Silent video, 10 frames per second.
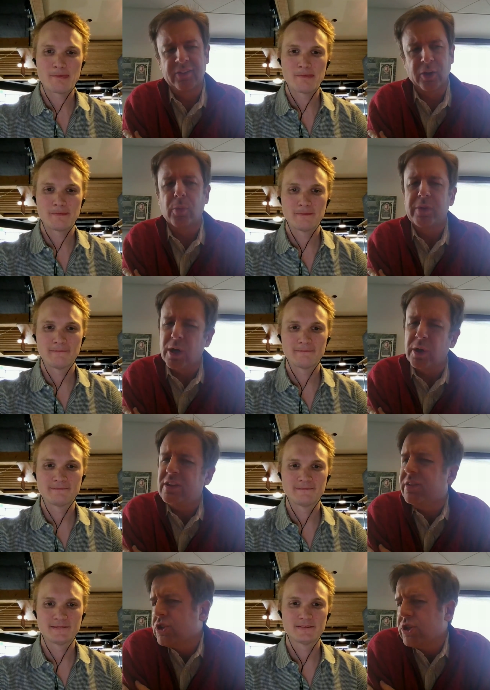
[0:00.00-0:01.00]
Speaker 1: So
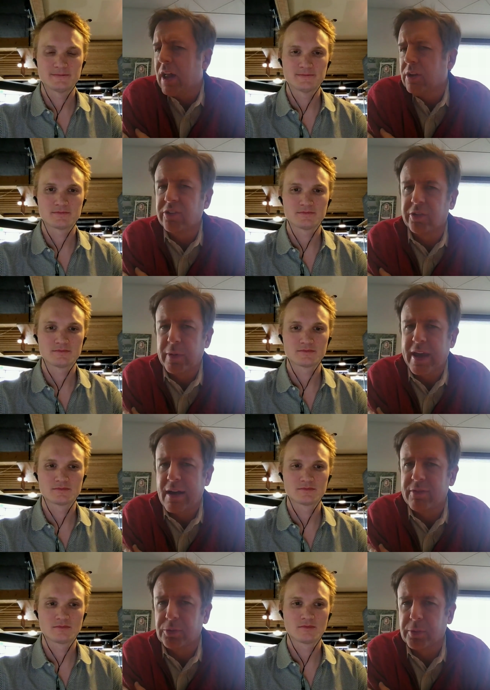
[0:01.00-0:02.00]
these are the challenges that we
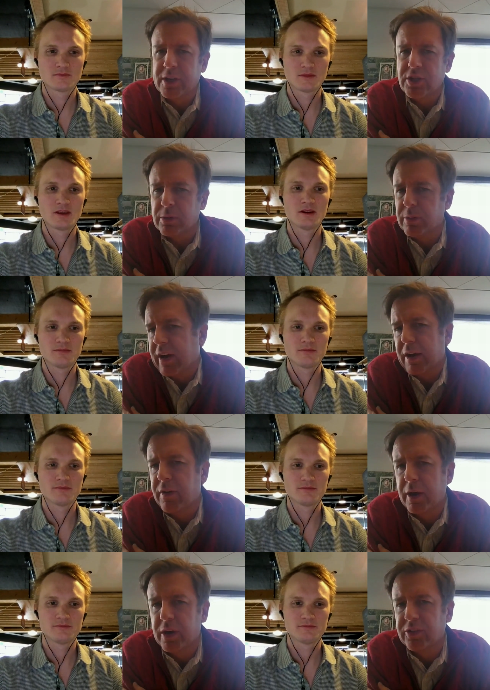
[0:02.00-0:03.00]
have as a region, and we've got to
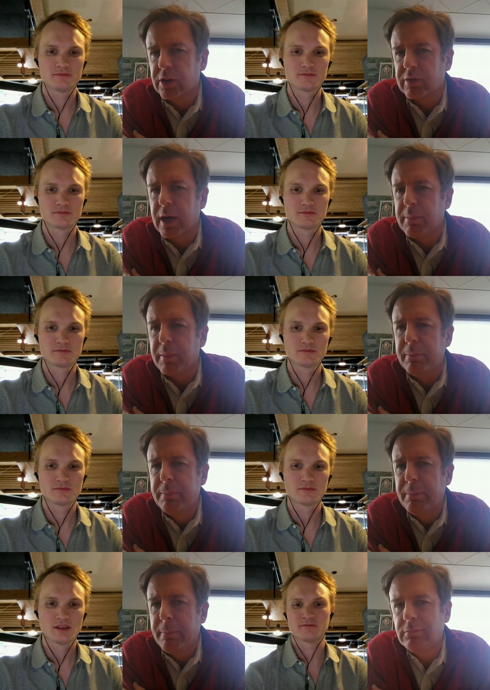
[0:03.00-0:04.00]
find ways to overcome them.
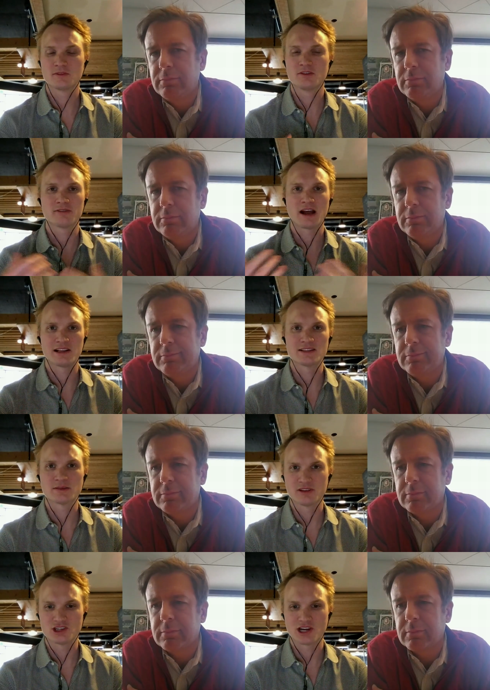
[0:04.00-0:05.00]
Speaker 2: You've highlighted
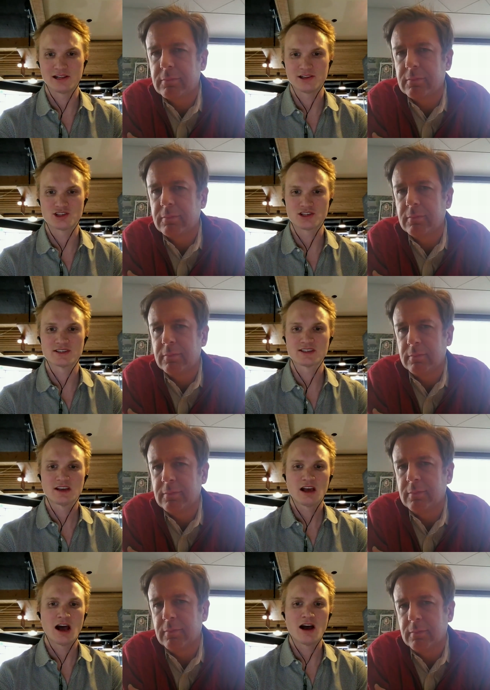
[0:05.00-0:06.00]
some of the challenges.
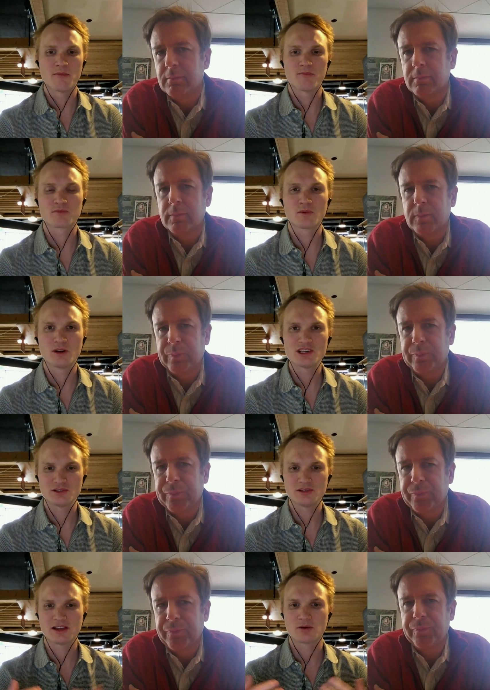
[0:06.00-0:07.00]
What do
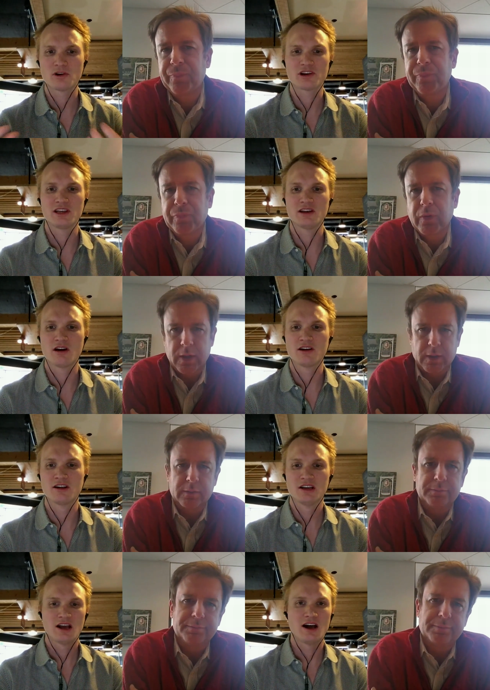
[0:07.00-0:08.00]
you like working on
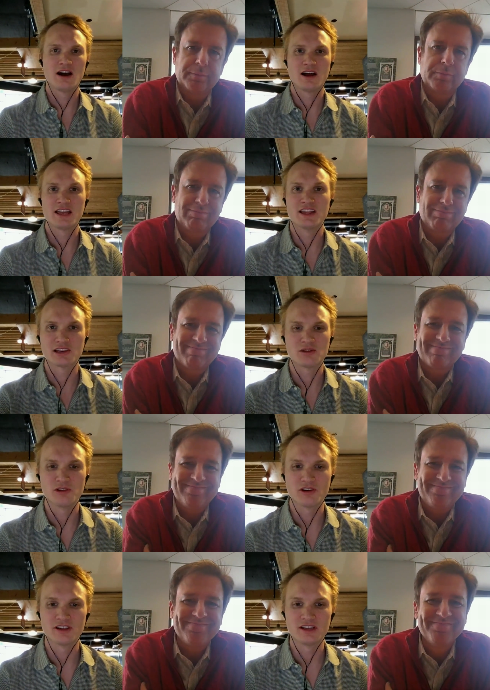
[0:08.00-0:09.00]
in the
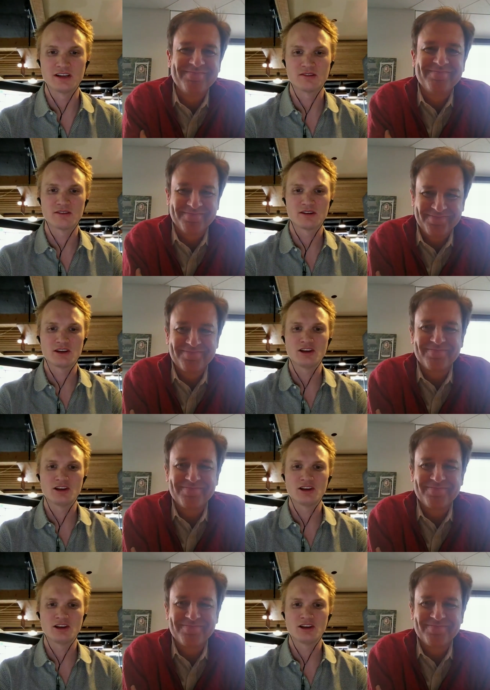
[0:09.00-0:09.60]
community, and